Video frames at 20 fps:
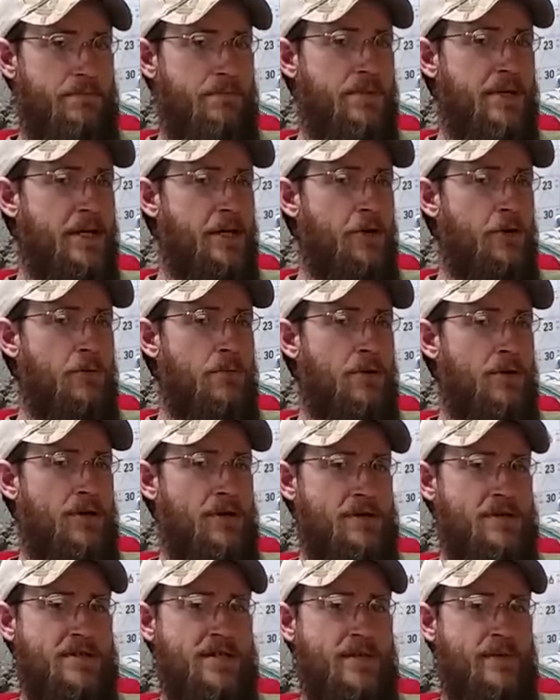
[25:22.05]
P.O.
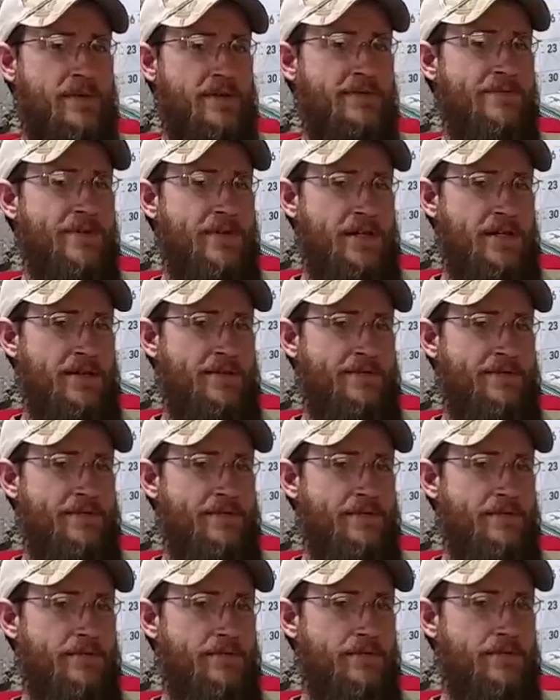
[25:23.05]
Box 75,
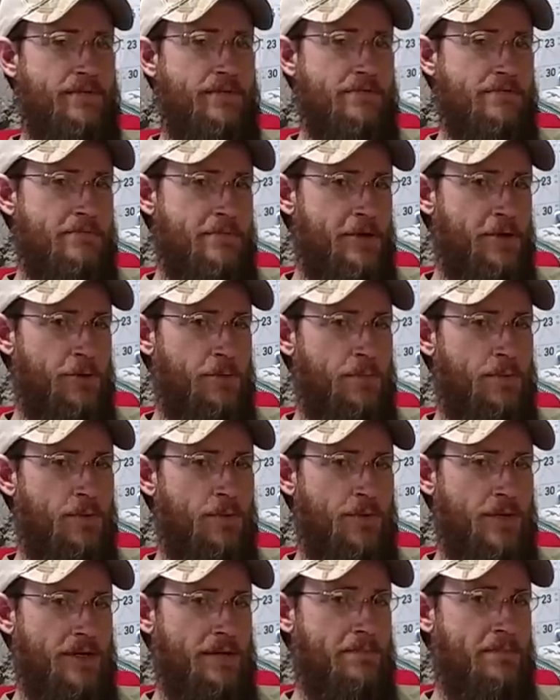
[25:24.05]
Mineral Point,